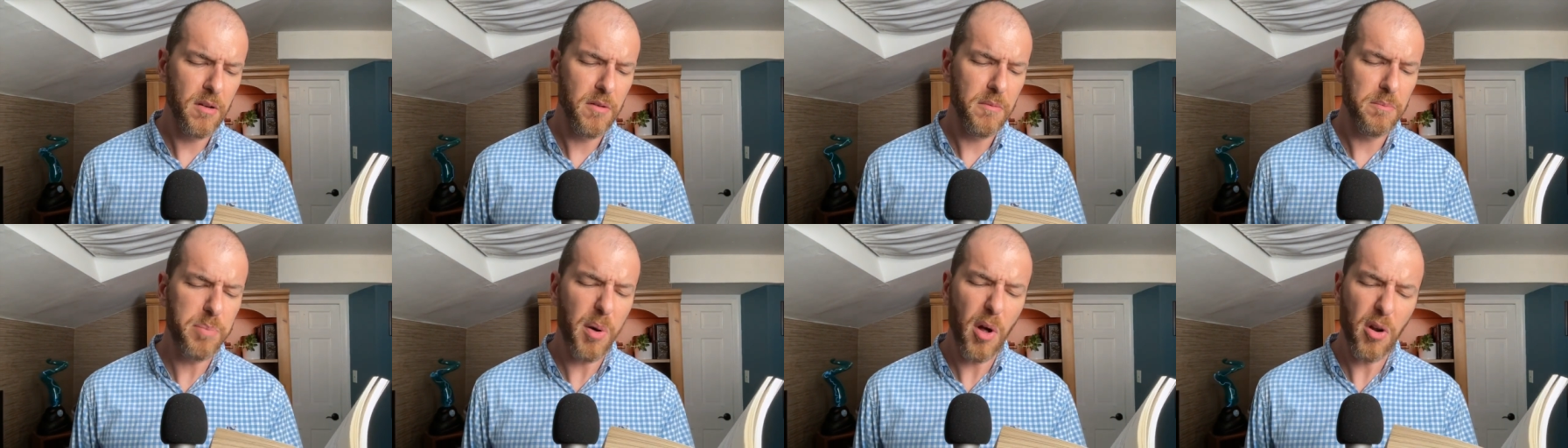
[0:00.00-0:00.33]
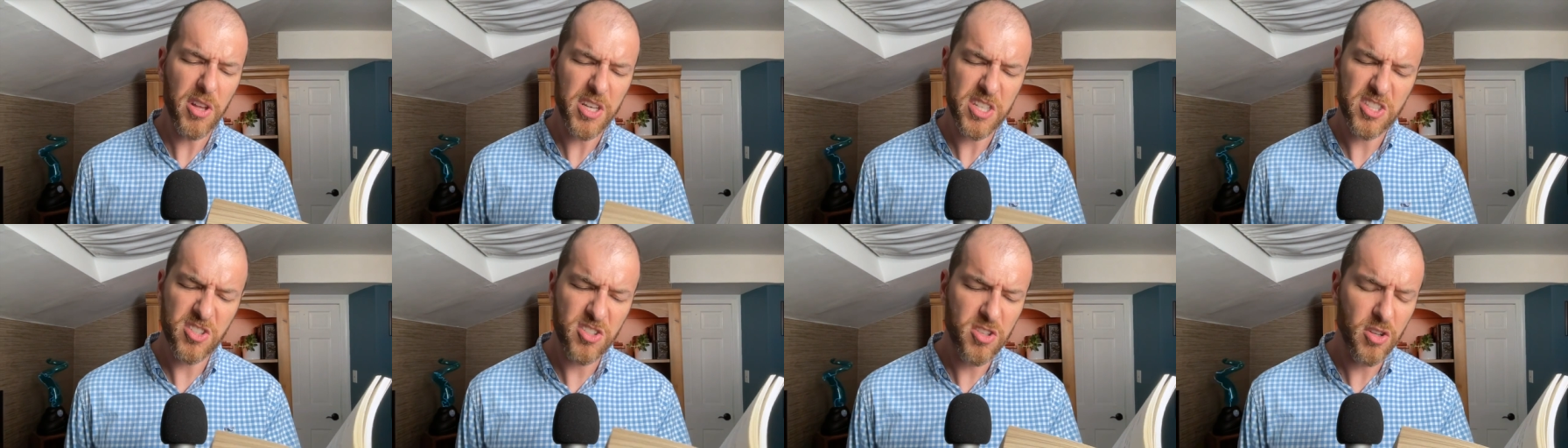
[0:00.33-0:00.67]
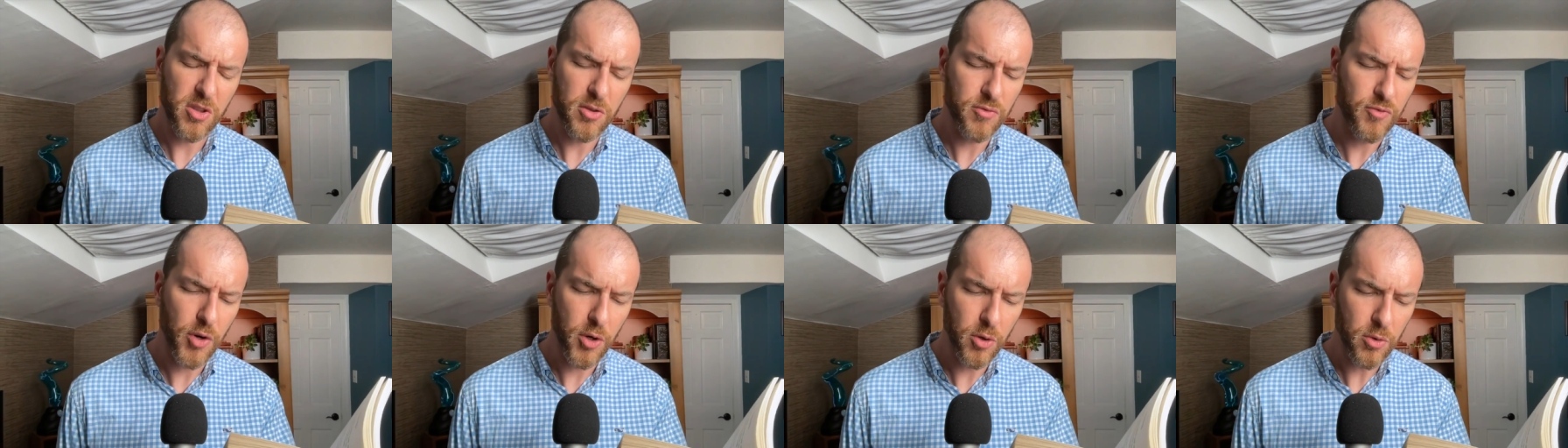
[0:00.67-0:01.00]
Bollocks to
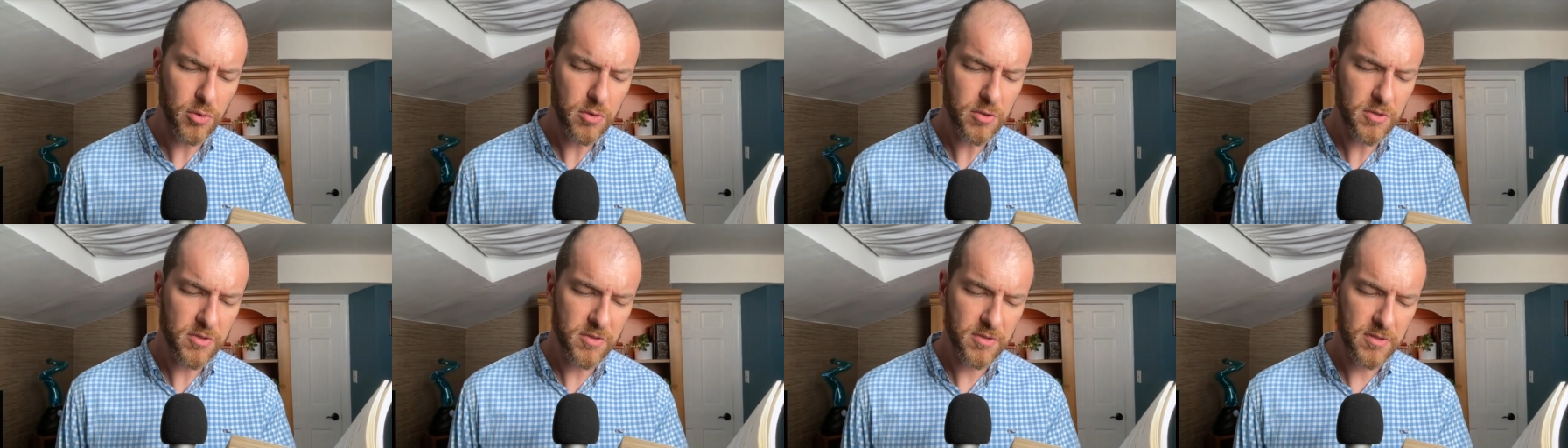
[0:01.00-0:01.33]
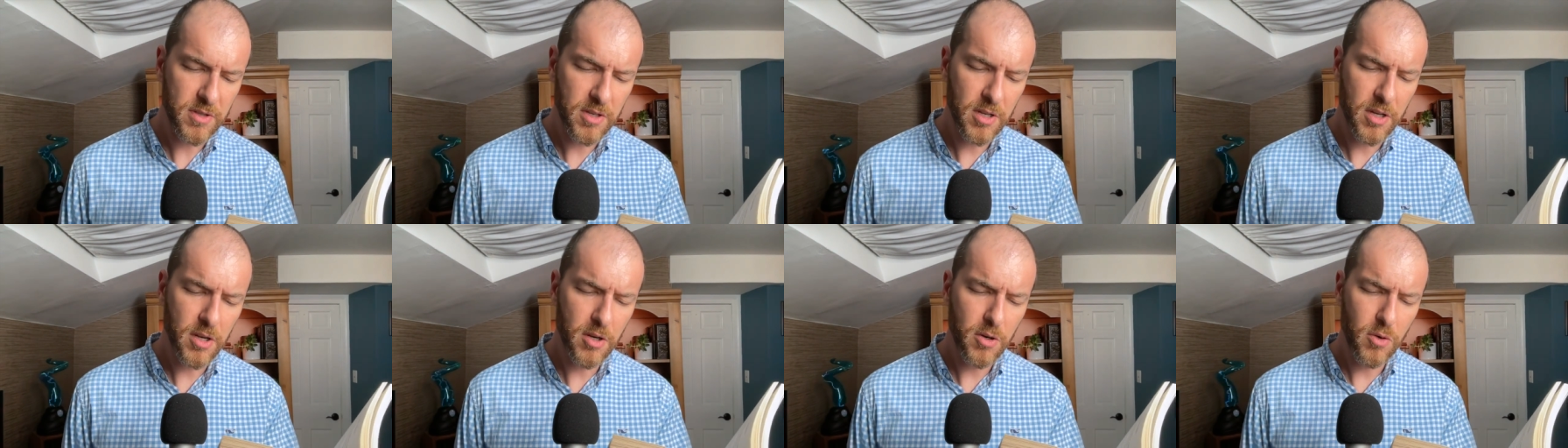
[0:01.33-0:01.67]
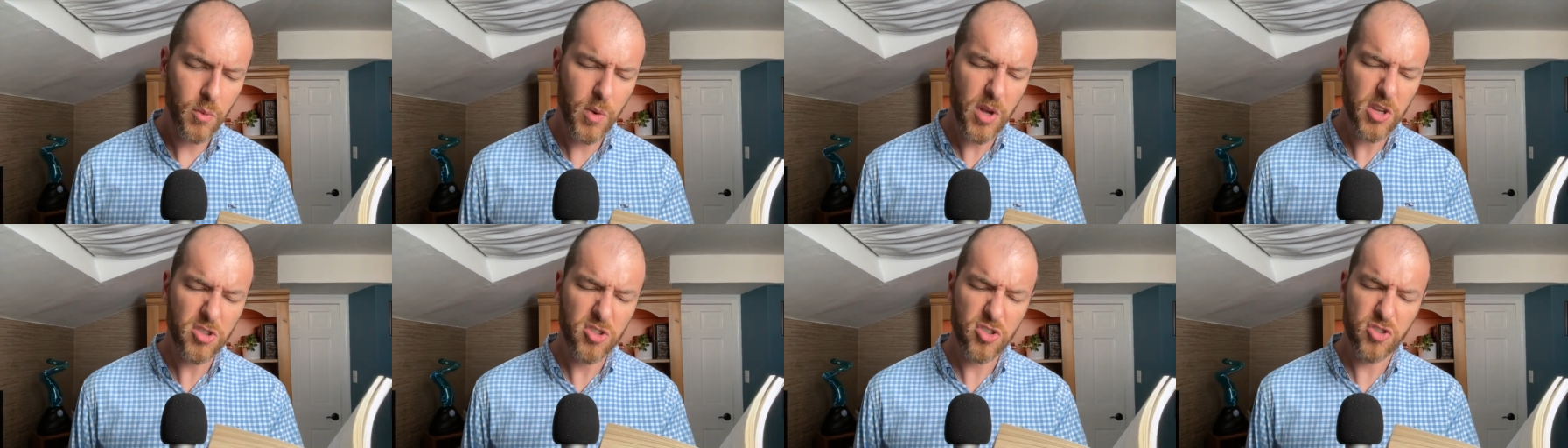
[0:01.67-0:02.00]
the rules.
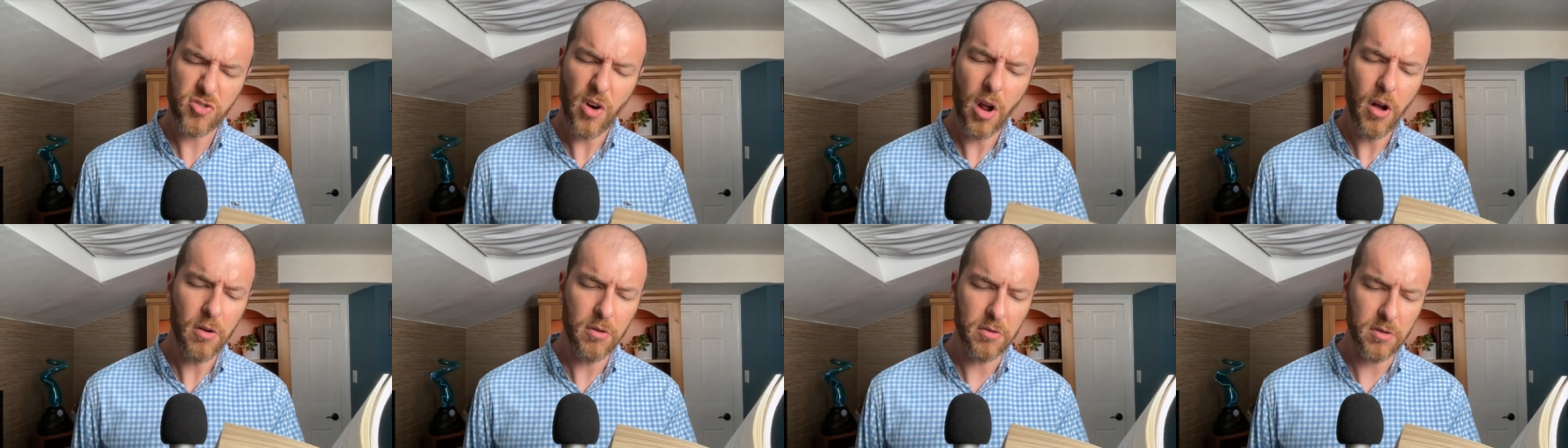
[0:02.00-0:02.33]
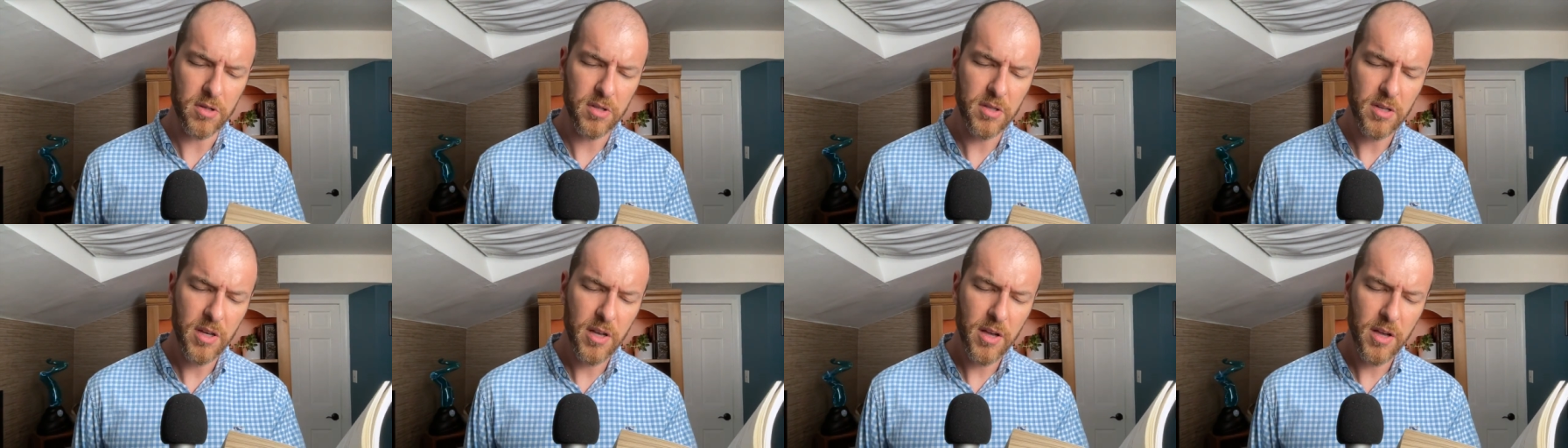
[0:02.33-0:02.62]
We're strong.